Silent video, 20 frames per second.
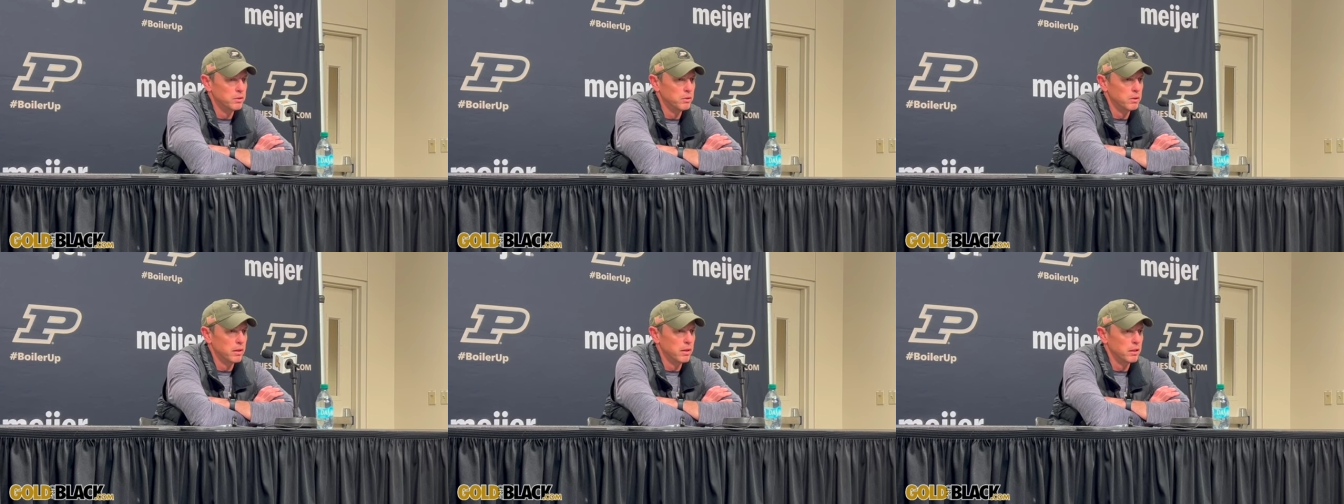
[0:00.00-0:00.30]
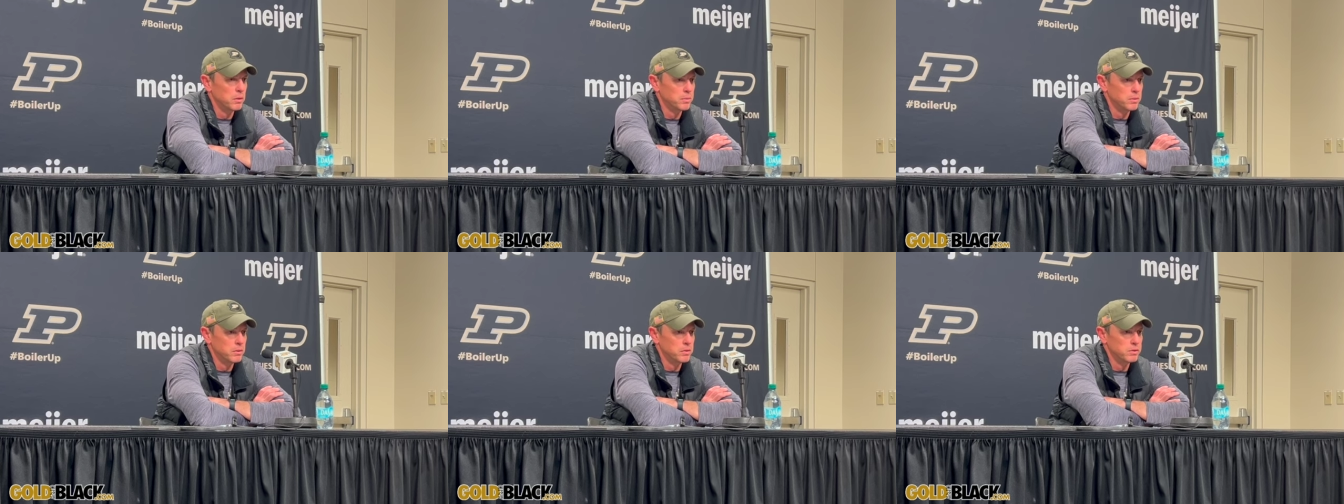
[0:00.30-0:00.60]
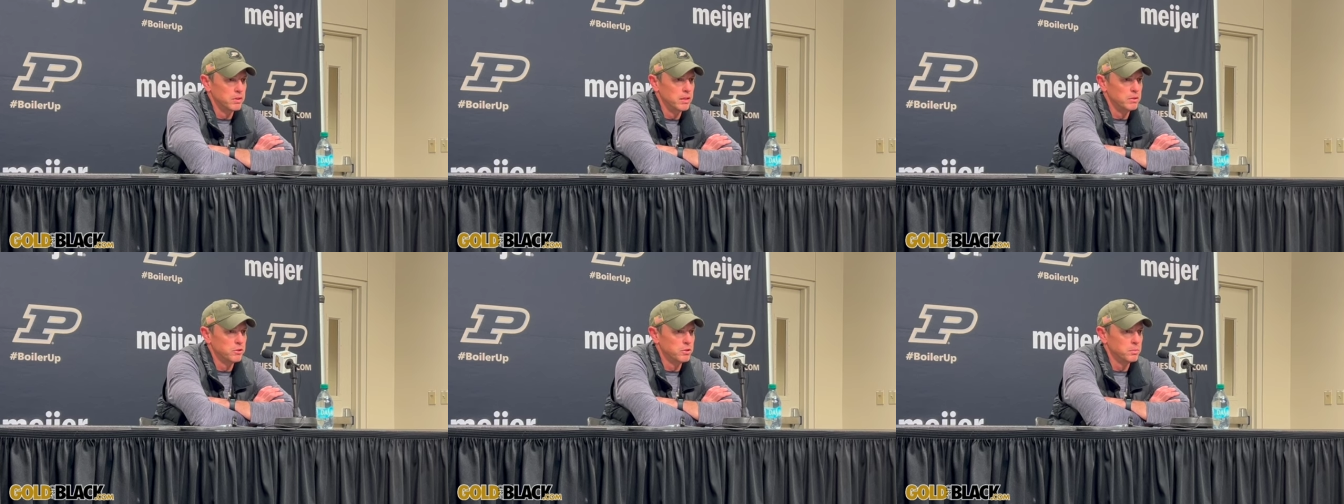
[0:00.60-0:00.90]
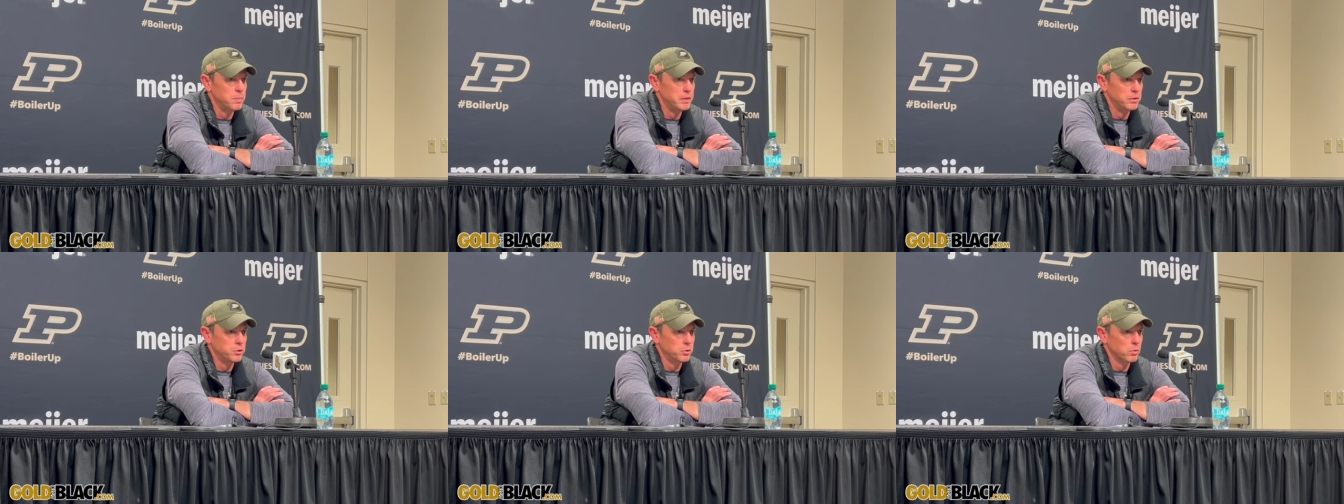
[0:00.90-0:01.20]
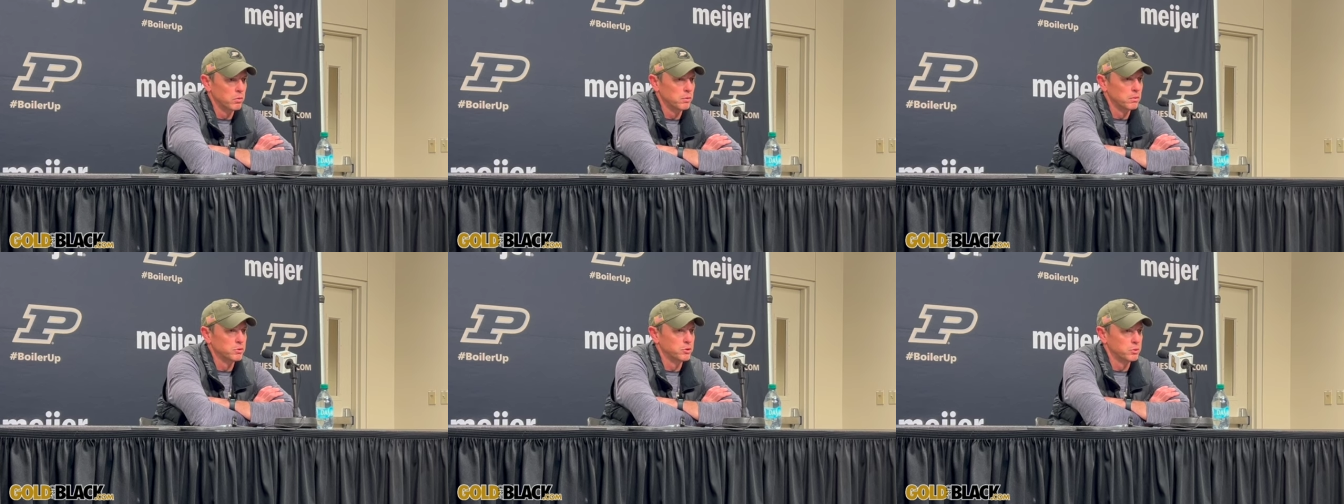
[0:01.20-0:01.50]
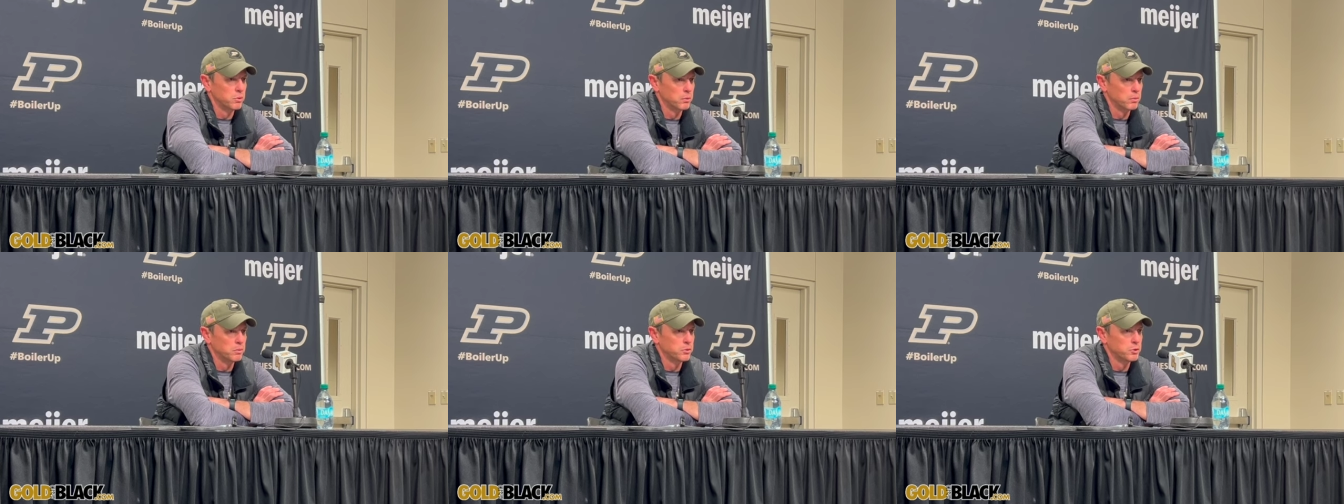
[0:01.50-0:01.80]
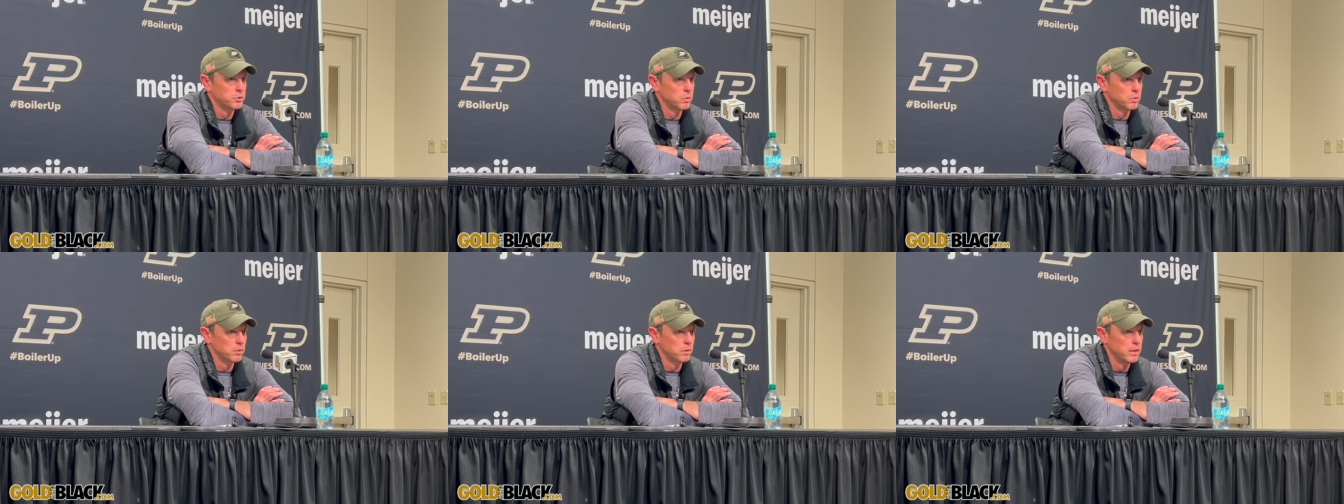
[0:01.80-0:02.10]
do to help those inches be shorter and shorter and
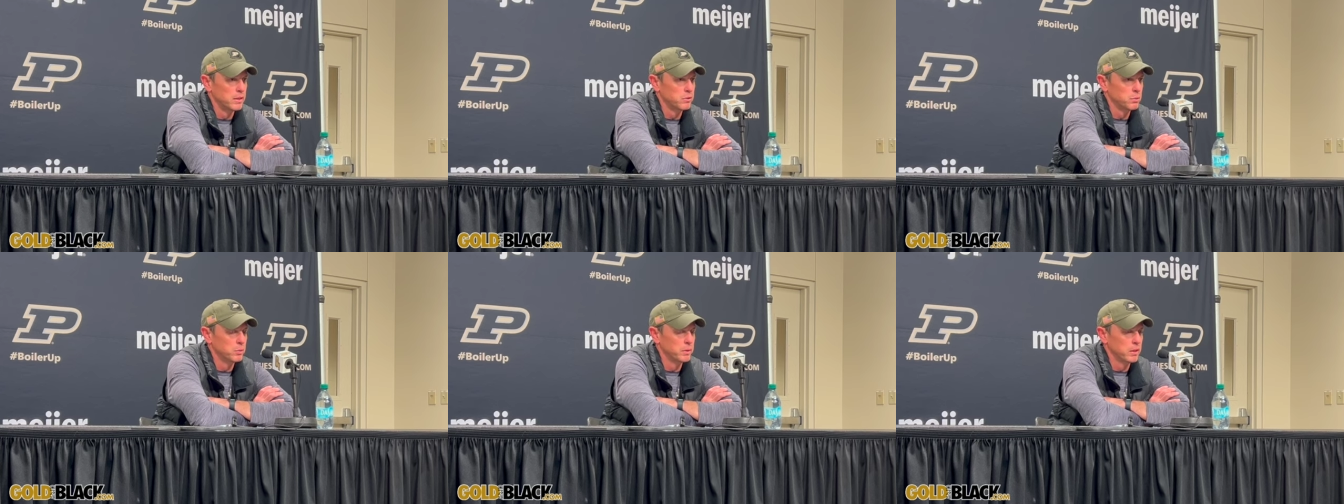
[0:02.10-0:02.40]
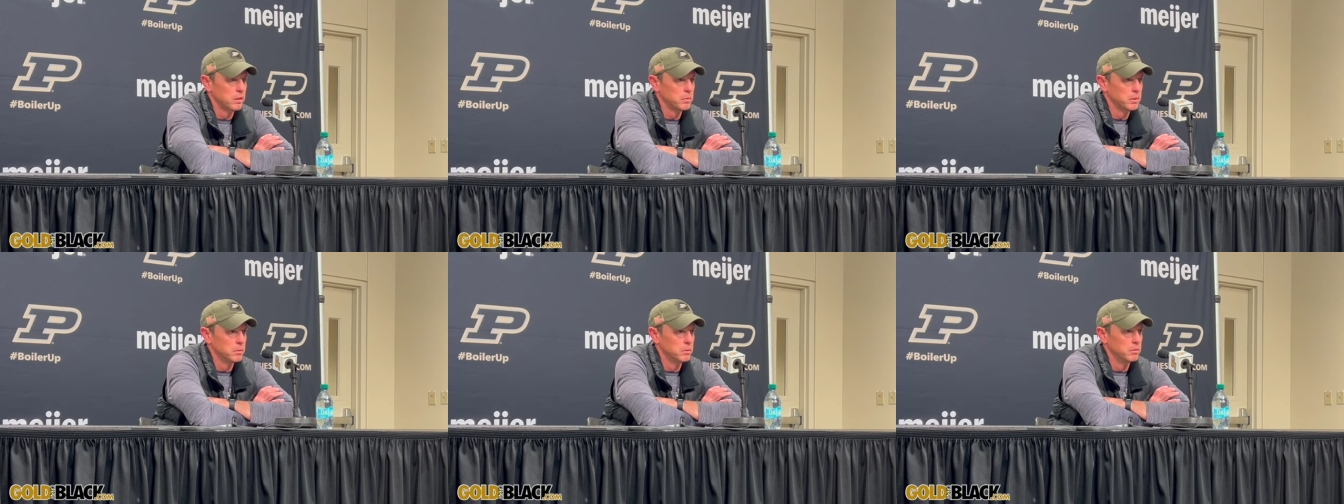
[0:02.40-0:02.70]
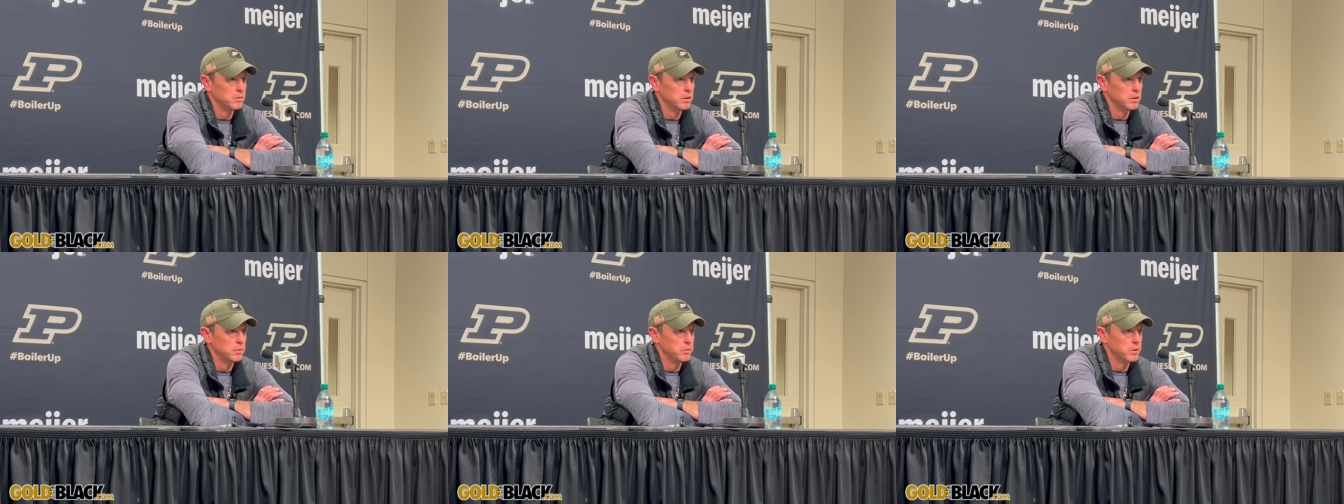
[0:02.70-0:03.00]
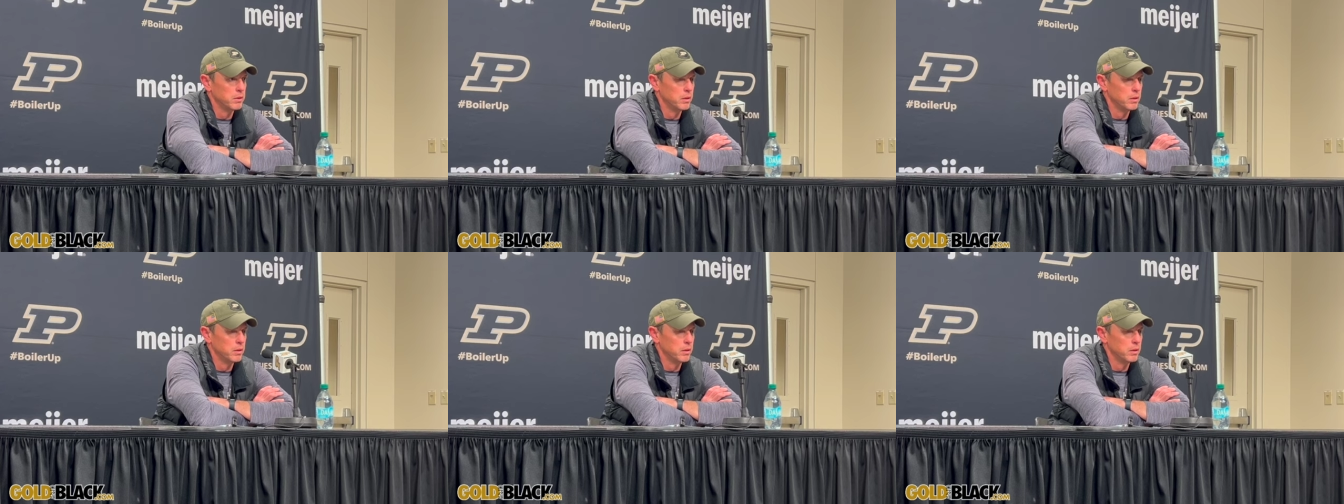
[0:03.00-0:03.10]
shorter, that's what we got to be able to do.